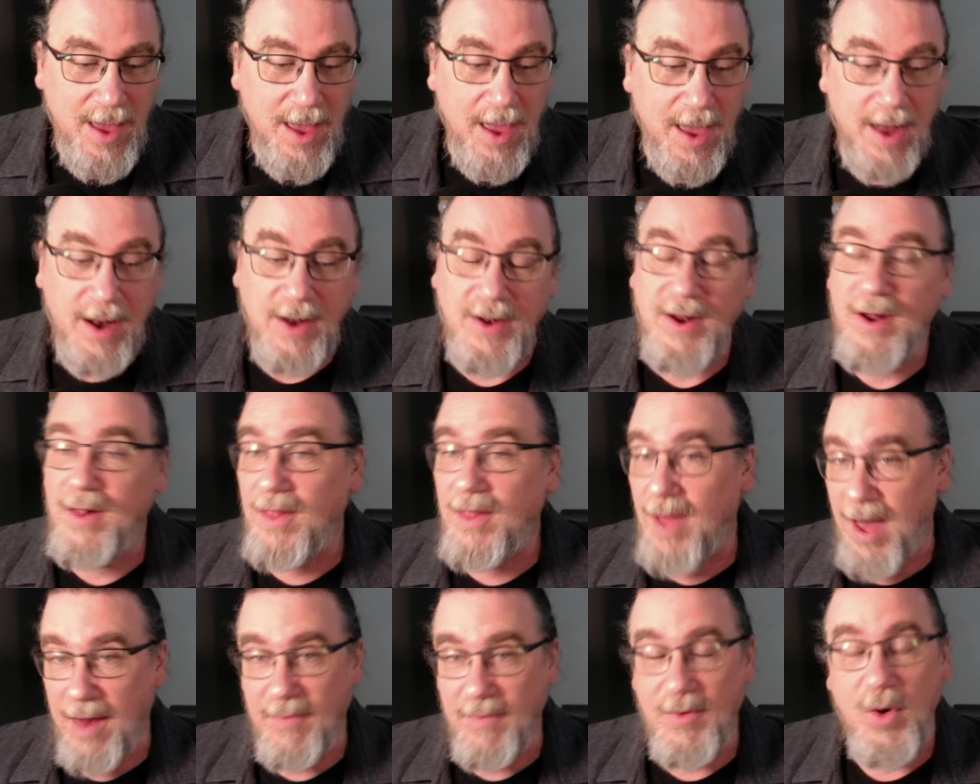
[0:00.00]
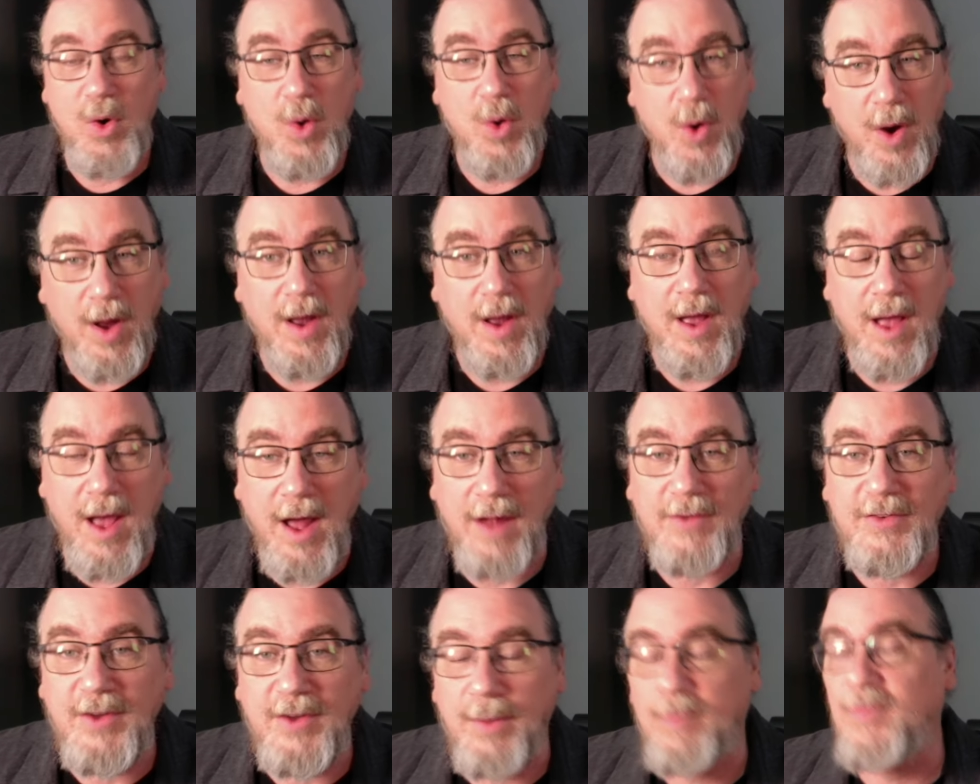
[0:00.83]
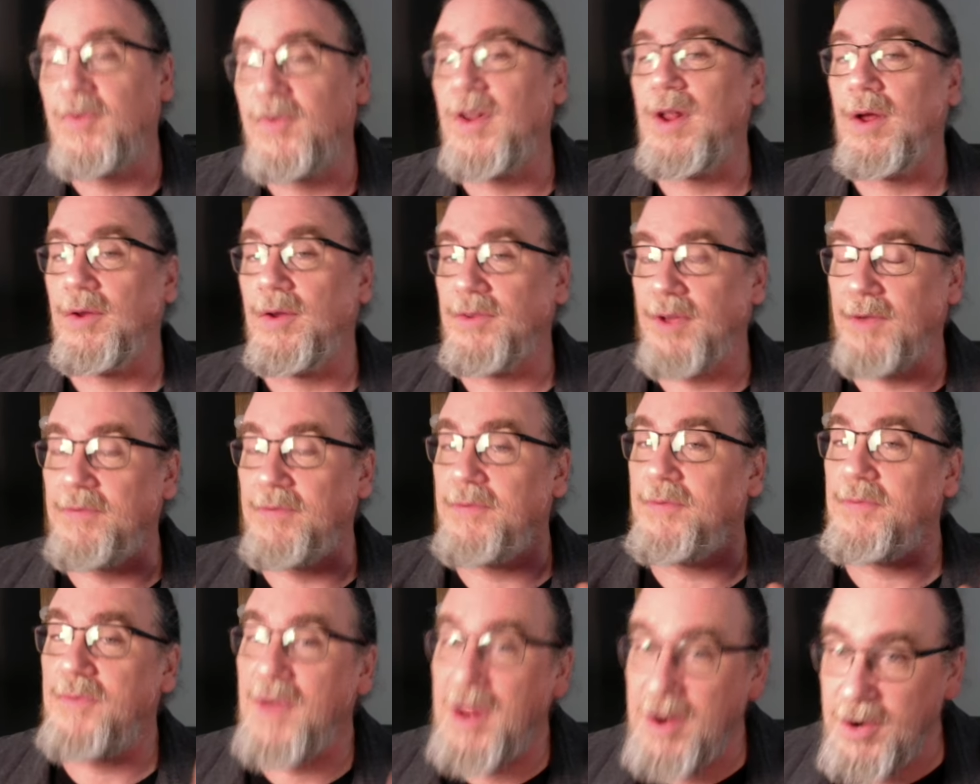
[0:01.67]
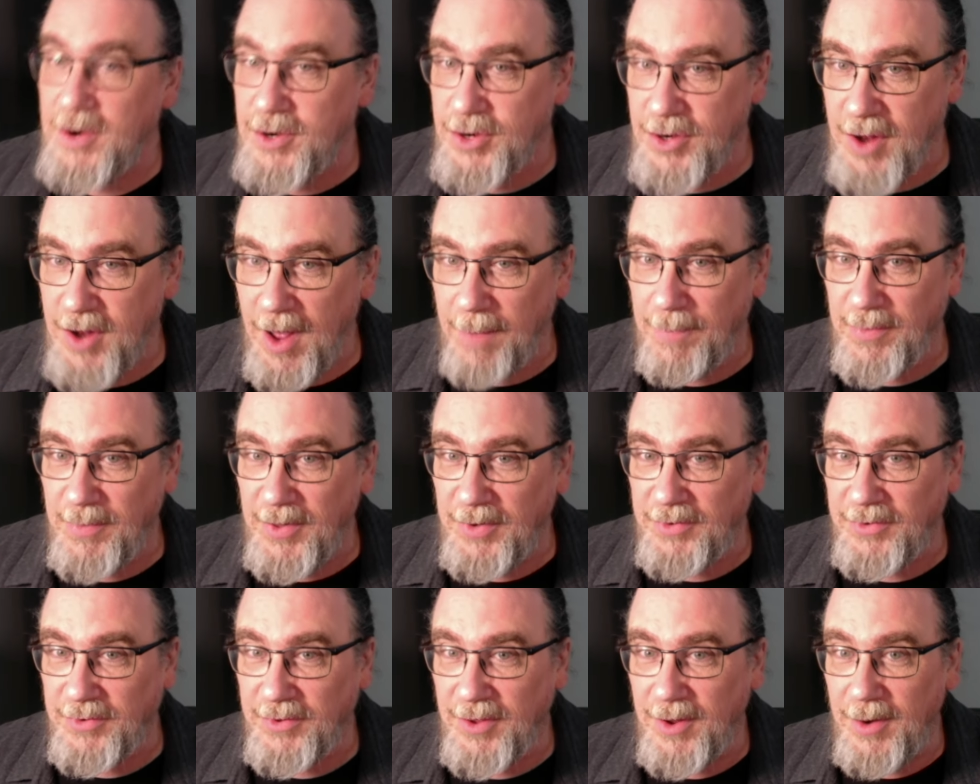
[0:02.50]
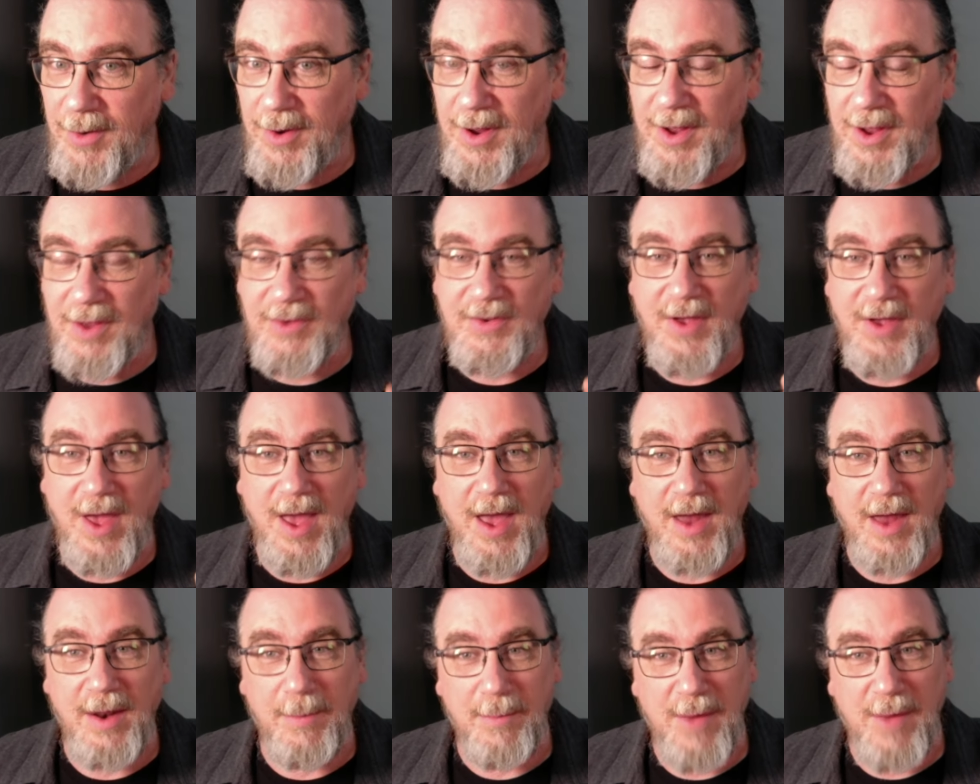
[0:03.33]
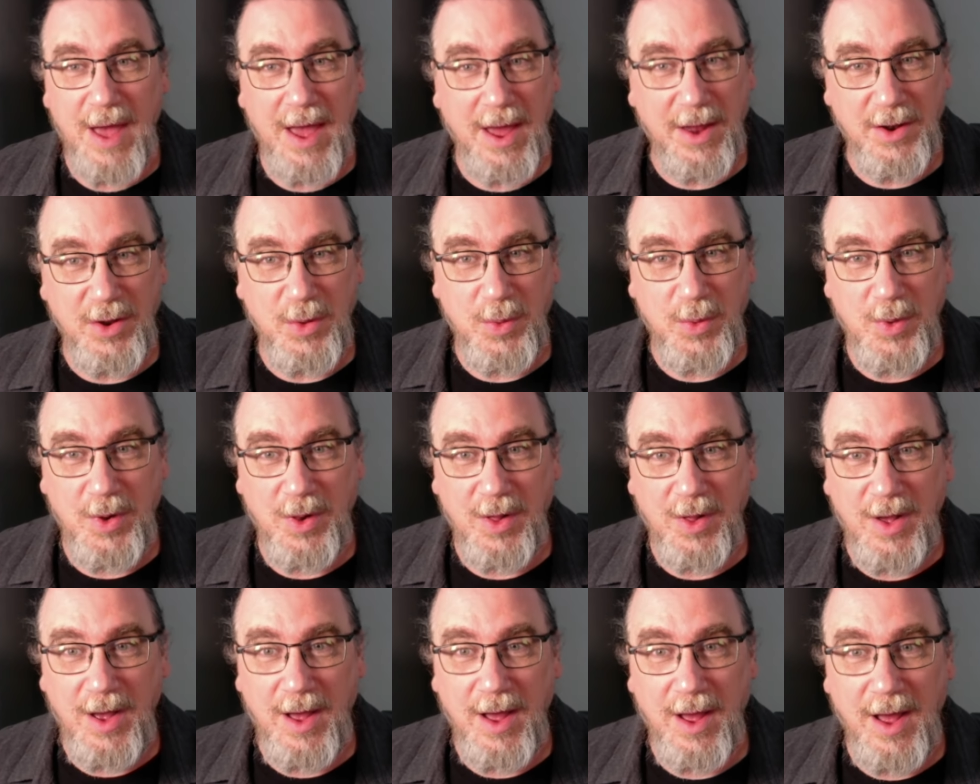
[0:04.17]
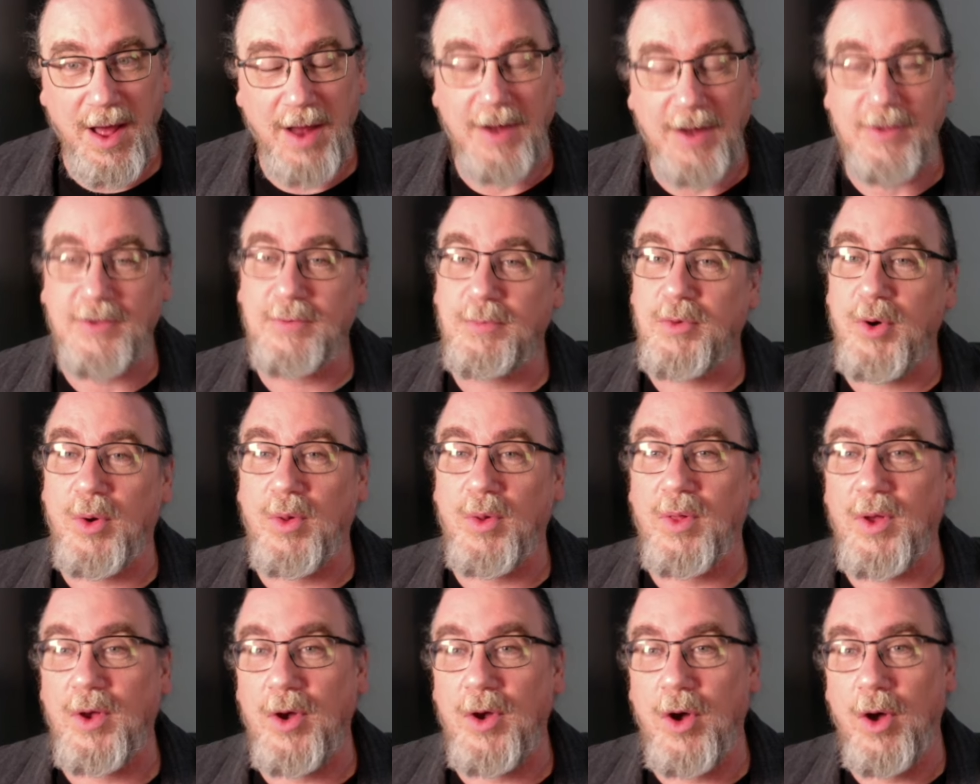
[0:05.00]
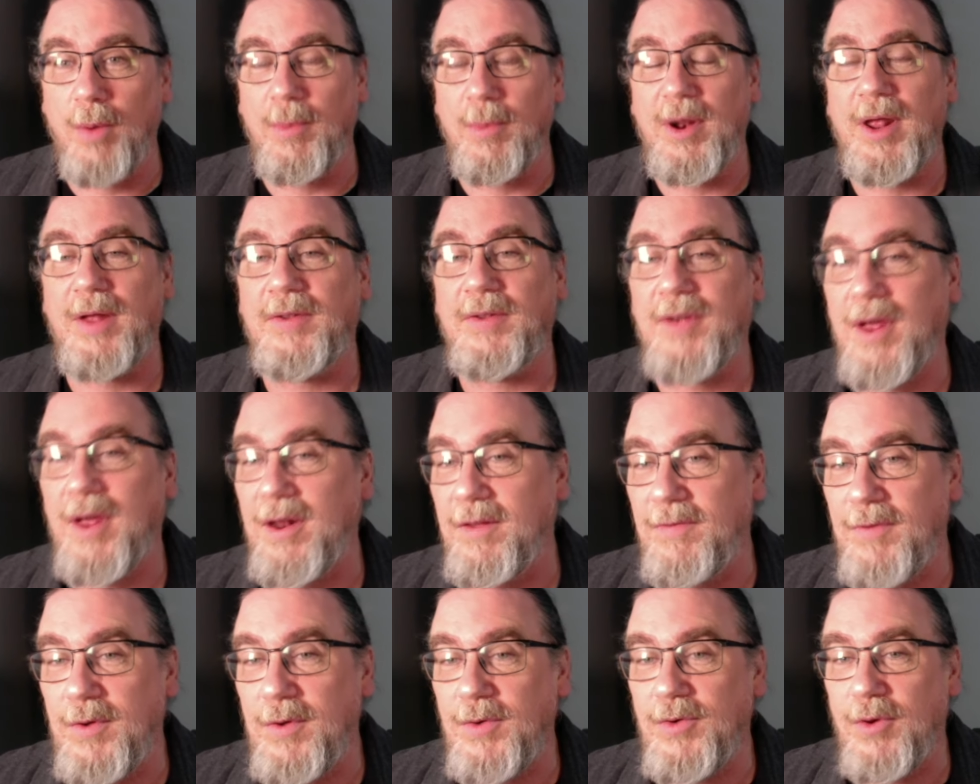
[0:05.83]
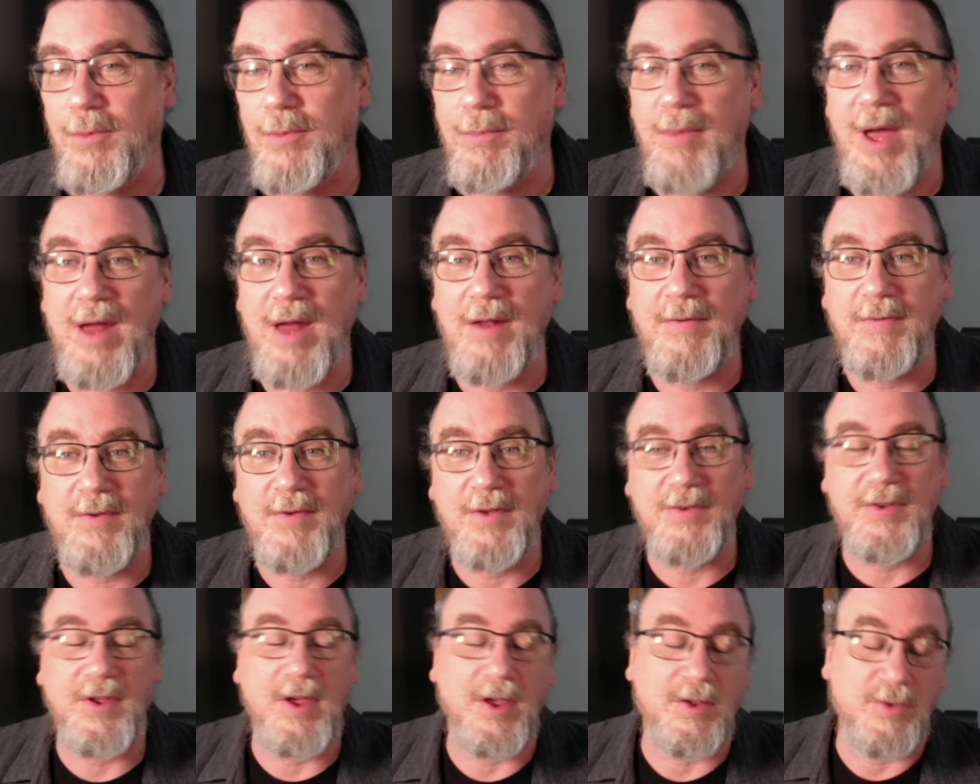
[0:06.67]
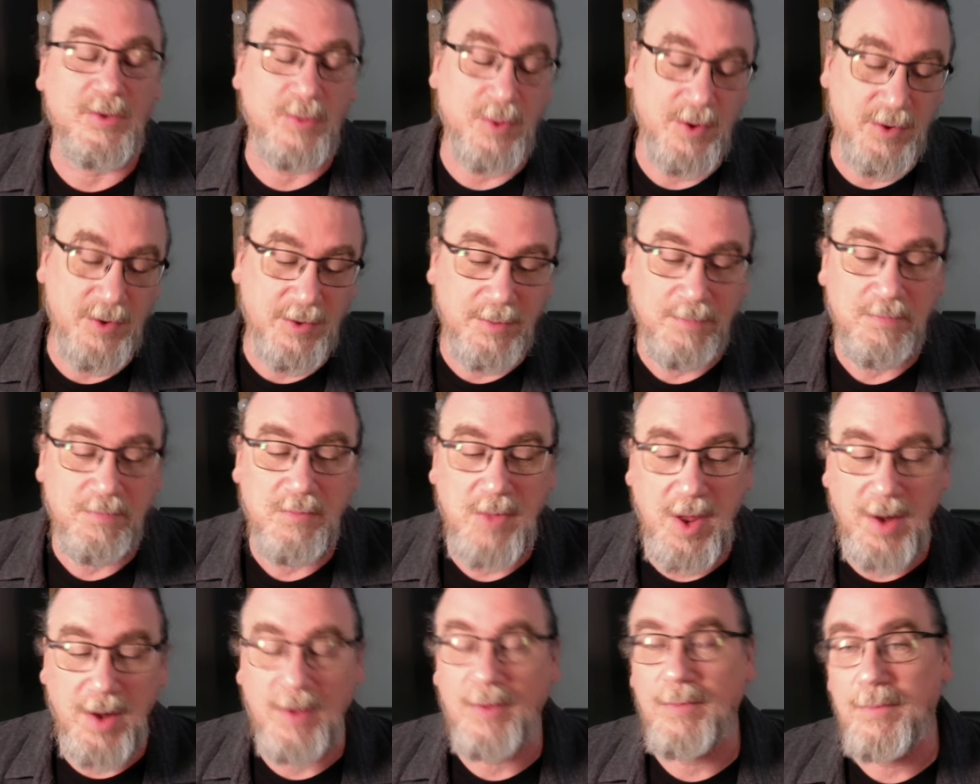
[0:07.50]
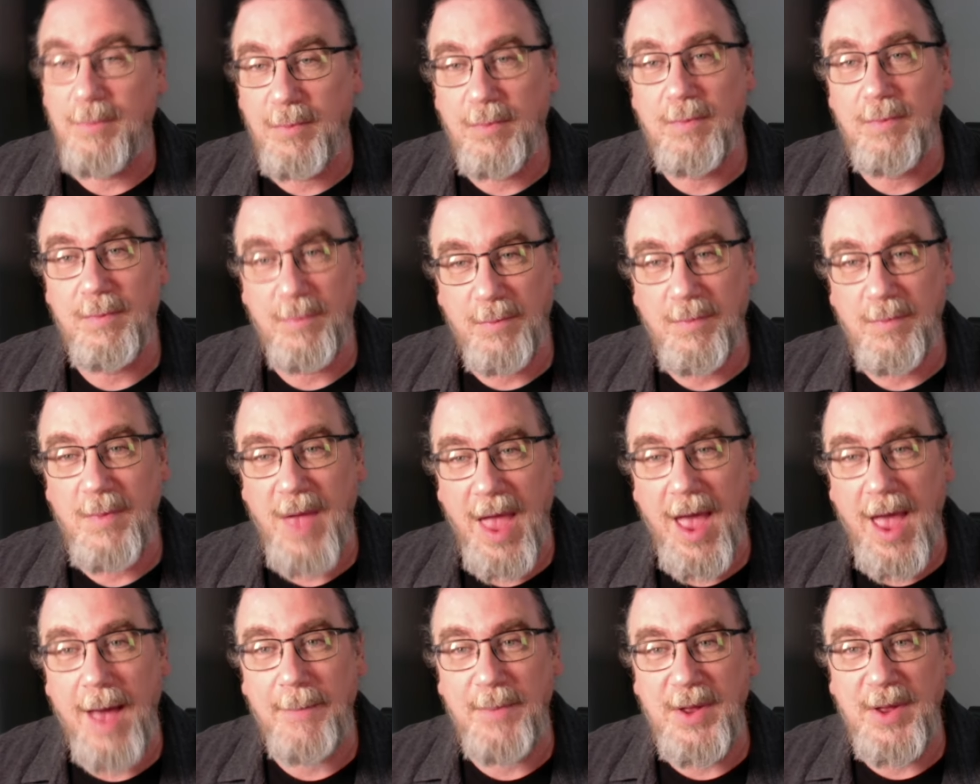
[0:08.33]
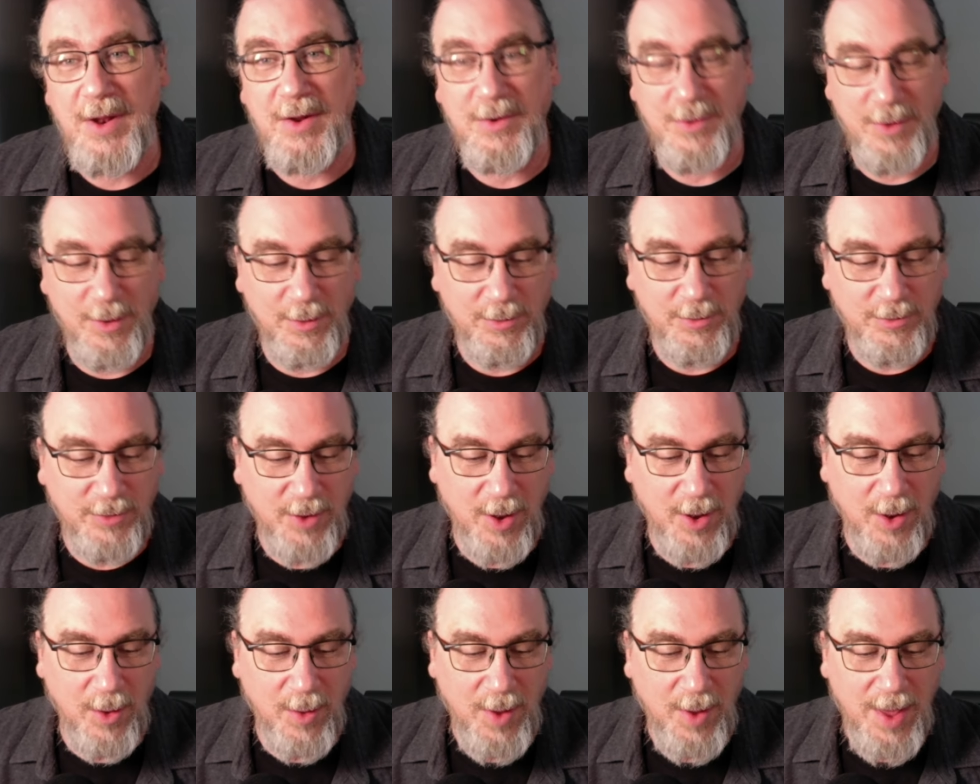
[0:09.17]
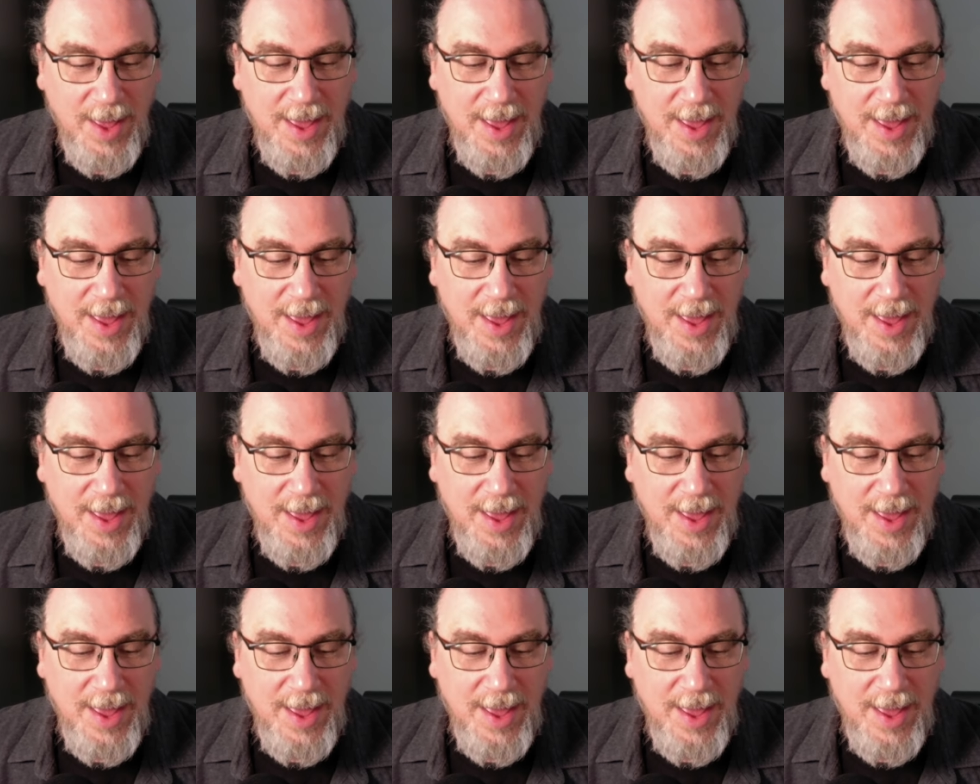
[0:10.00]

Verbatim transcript: And I did a lot of core concept videos. I finished up the series on Immanuel Kant's Prolegomena to Any Future Metaphysics, which, you know, happy to do so.